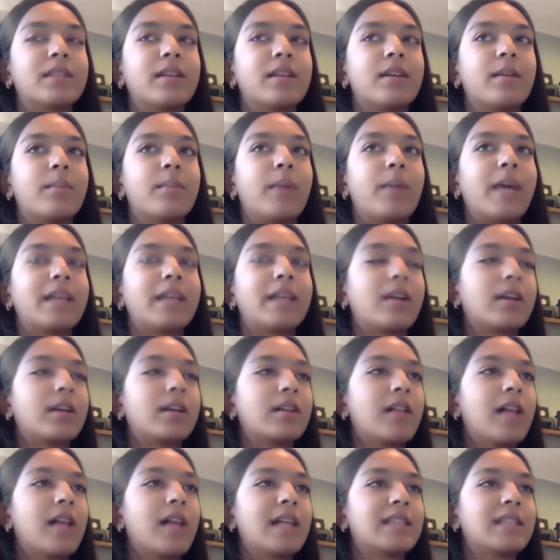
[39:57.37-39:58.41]
in a Python
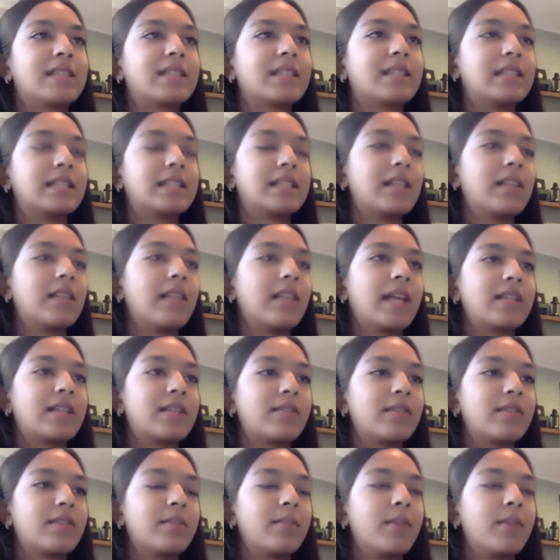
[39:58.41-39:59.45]
class as an elective